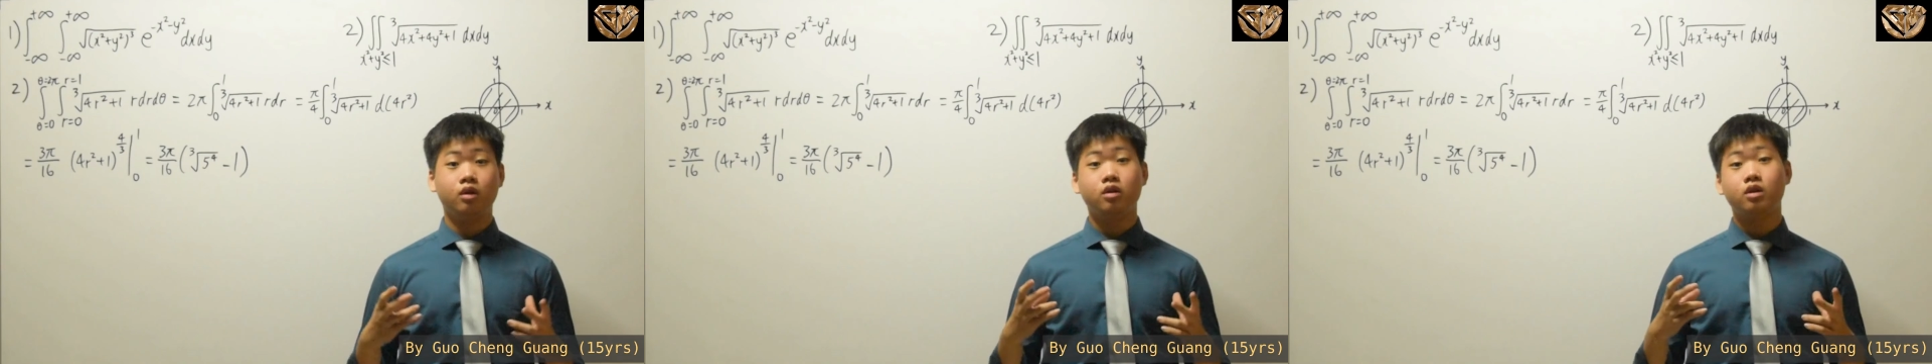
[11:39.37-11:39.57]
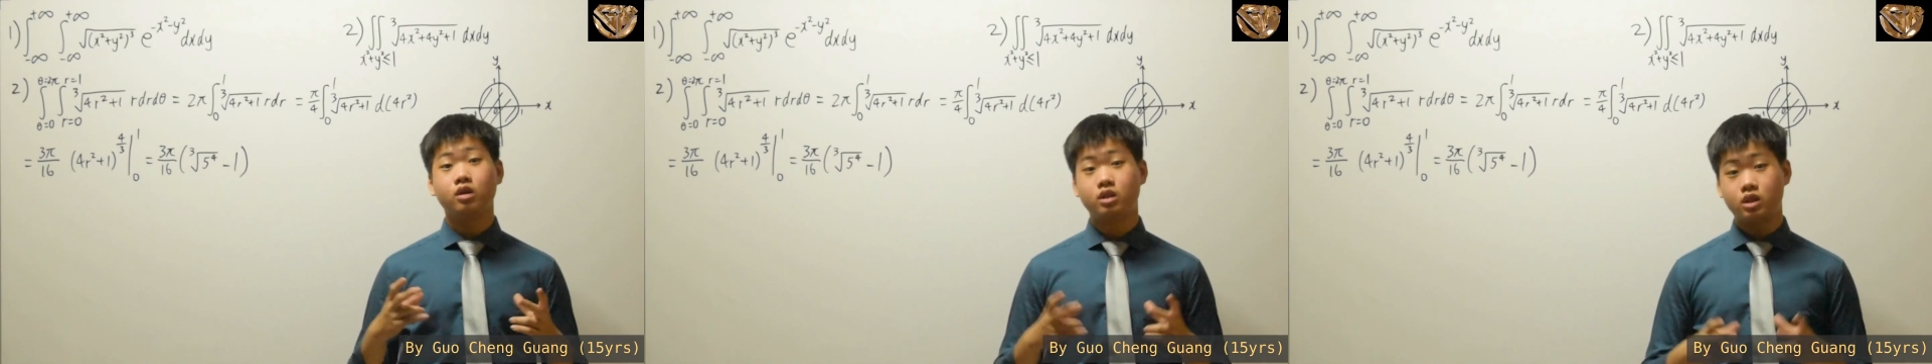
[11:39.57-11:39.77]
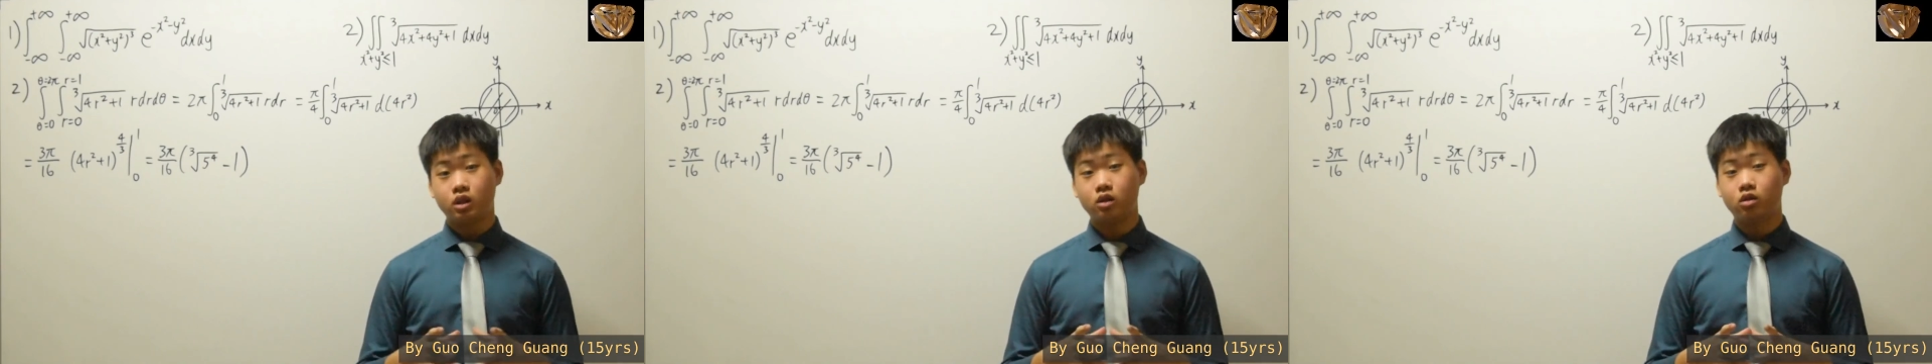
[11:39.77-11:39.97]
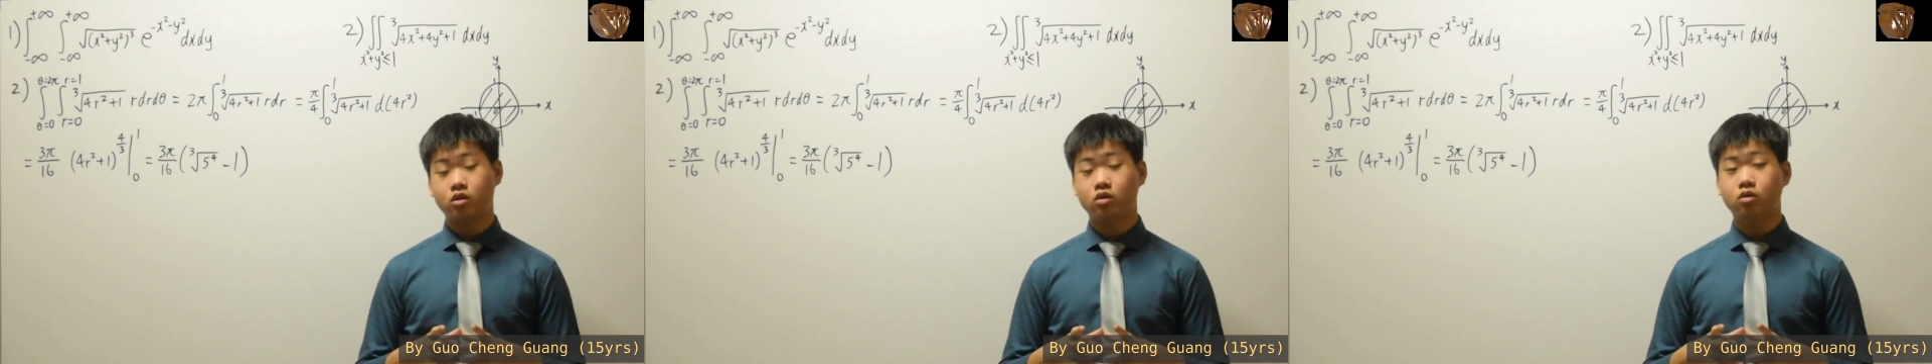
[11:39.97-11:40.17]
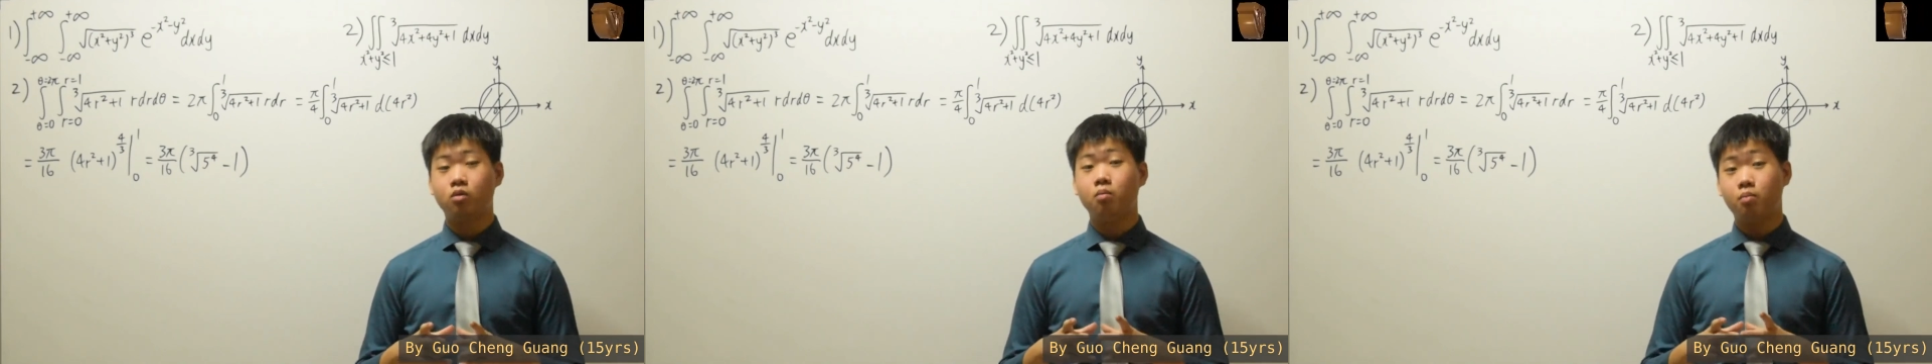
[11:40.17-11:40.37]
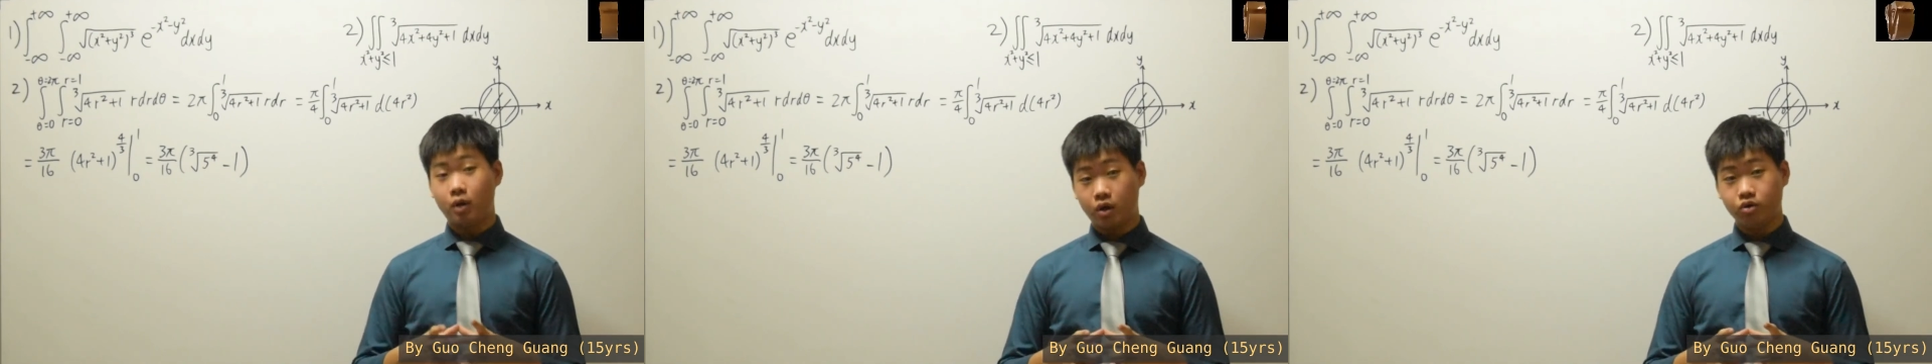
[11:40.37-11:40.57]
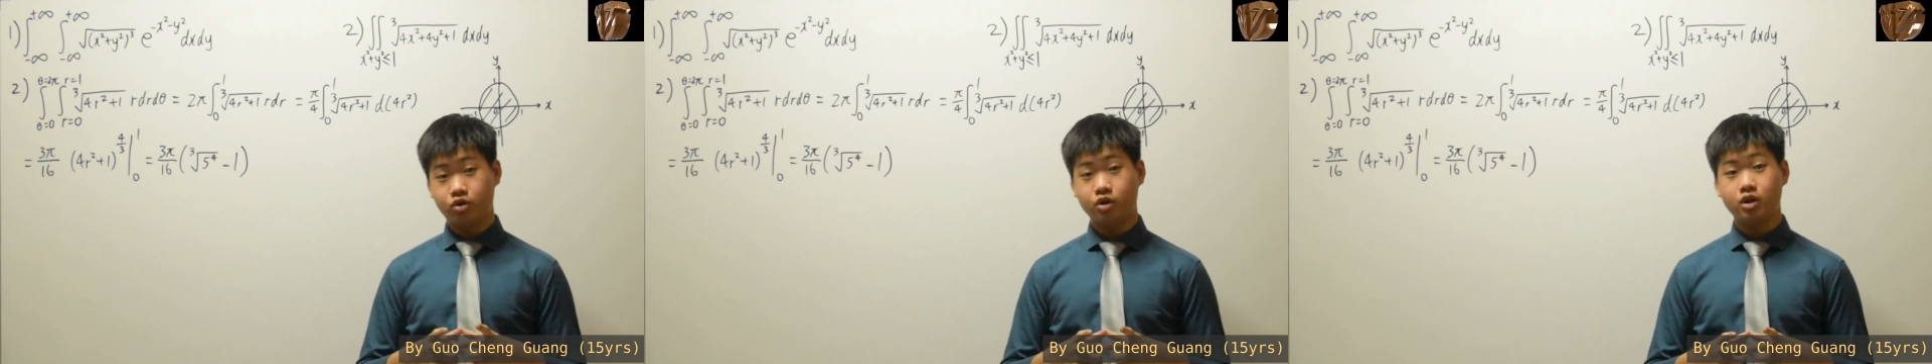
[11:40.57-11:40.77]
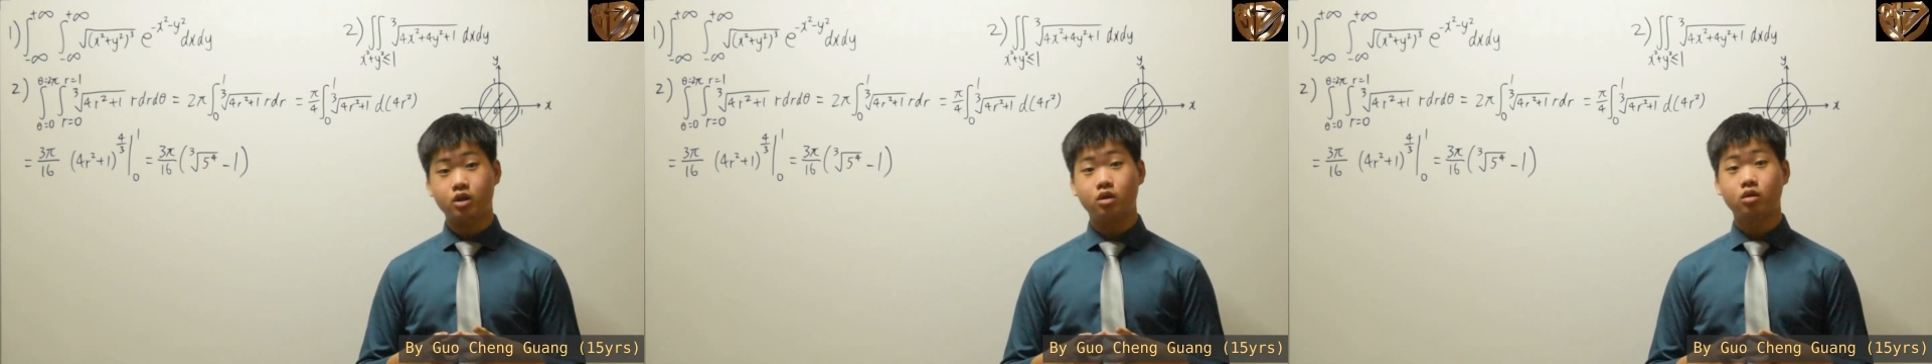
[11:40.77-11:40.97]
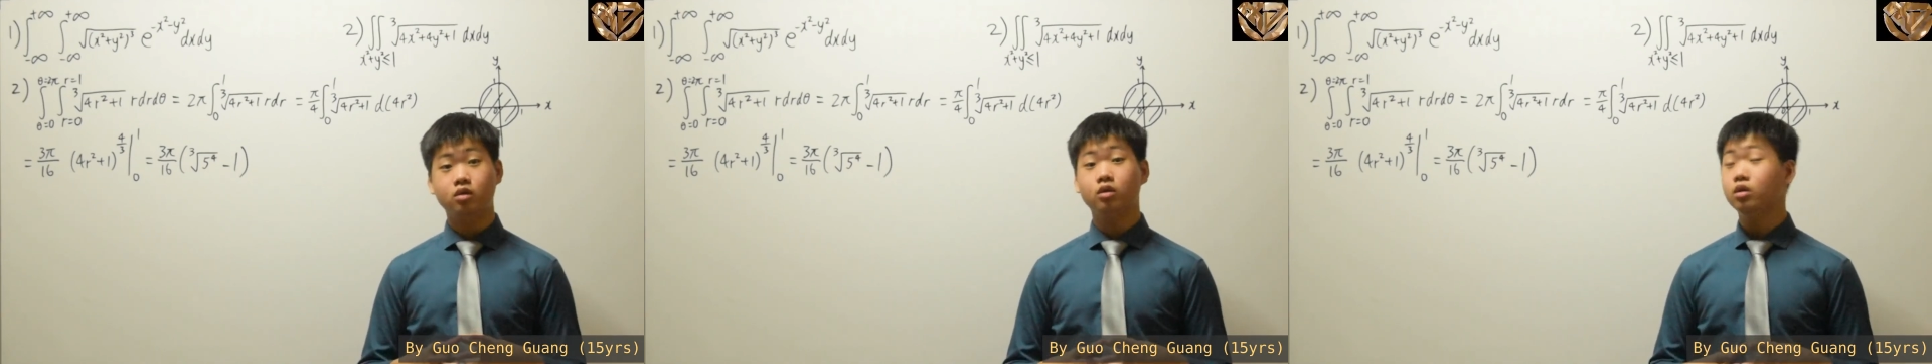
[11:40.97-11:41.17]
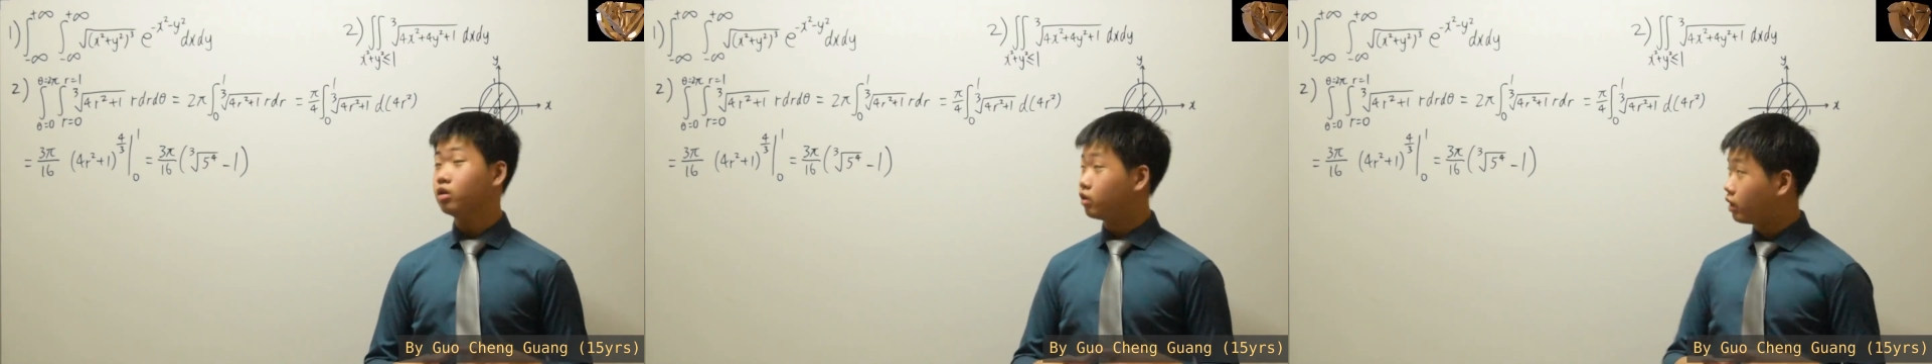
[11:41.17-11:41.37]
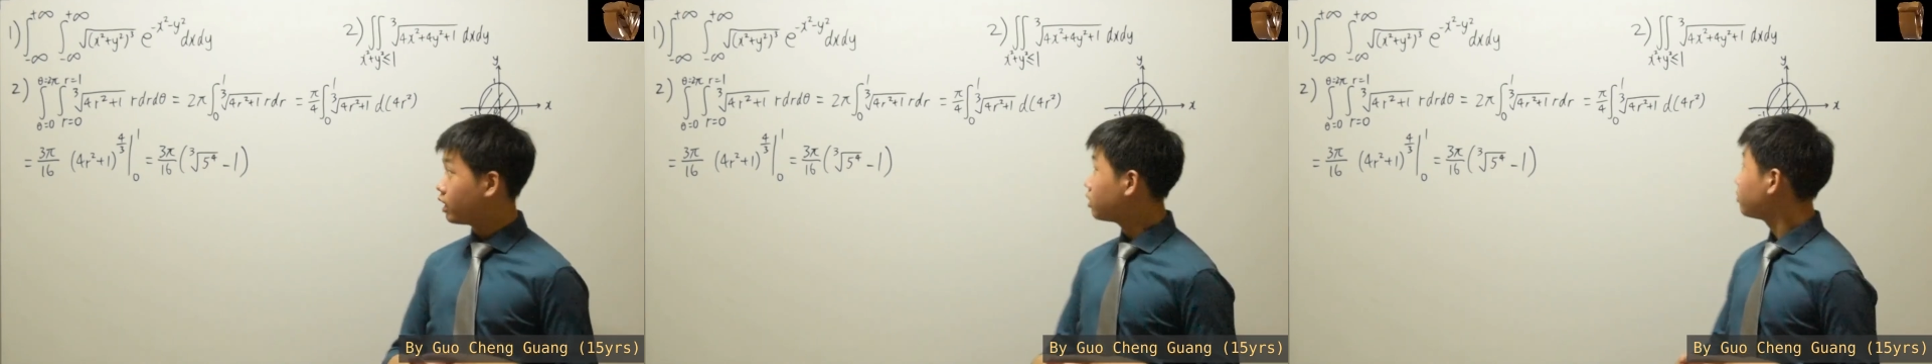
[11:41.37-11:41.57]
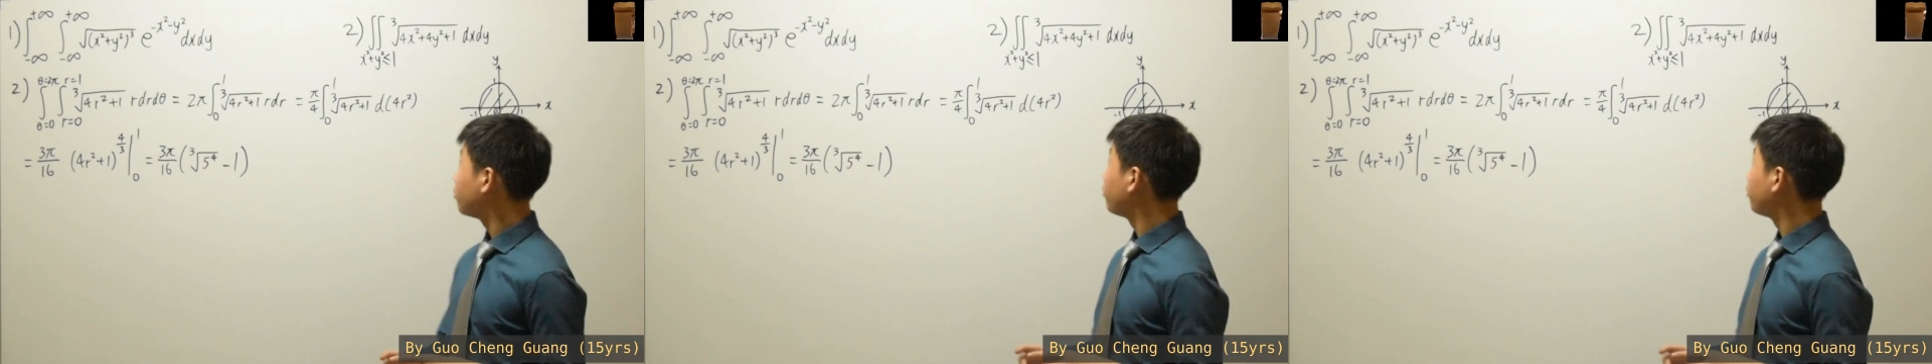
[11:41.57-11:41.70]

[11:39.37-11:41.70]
the circle boundary, right?